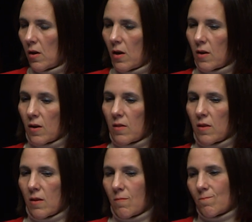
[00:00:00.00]
That's going
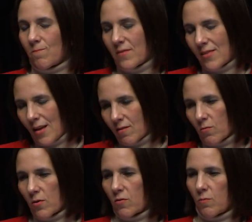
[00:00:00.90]
to be a challenge. That's
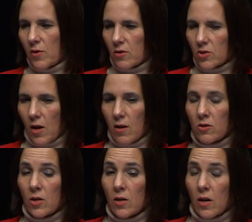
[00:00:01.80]
going to be a
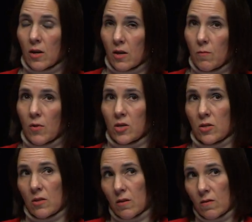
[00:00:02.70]
challenge, and I can
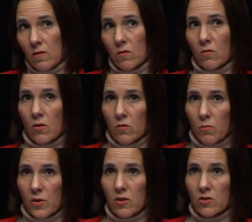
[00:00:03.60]
imagine that this is going to
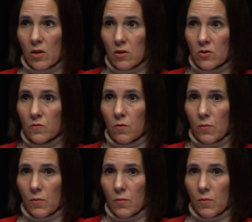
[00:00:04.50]
be a challenge for